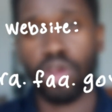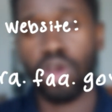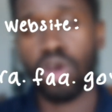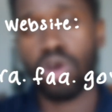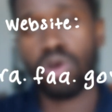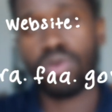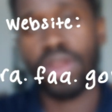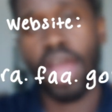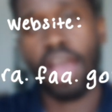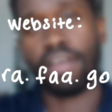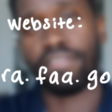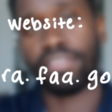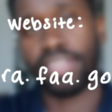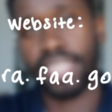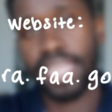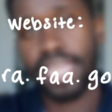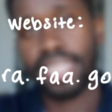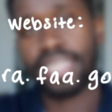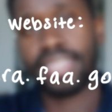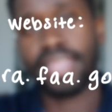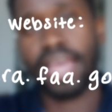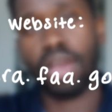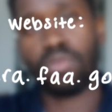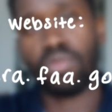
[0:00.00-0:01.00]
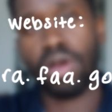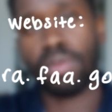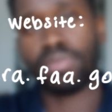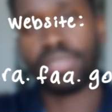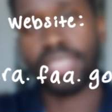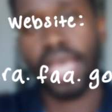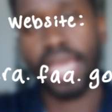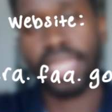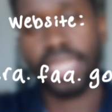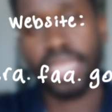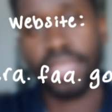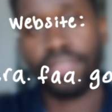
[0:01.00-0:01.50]
your own. I've linked that
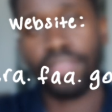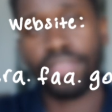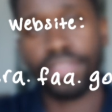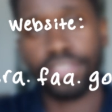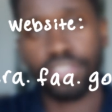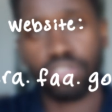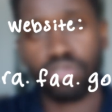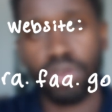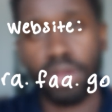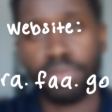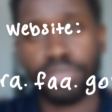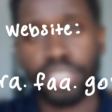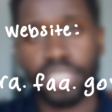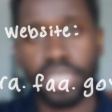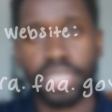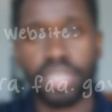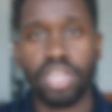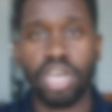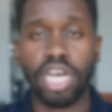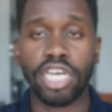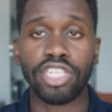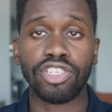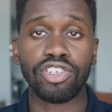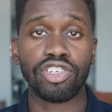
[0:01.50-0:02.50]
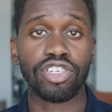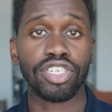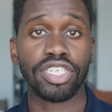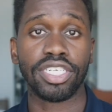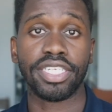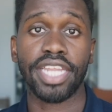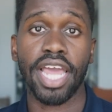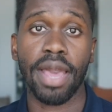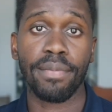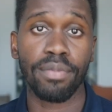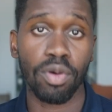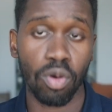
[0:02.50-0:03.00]
website in the description under
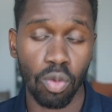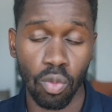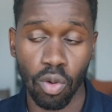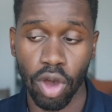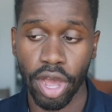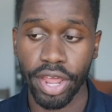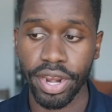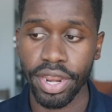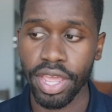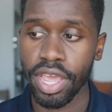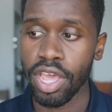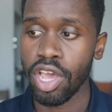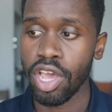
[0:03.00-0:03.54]
step one.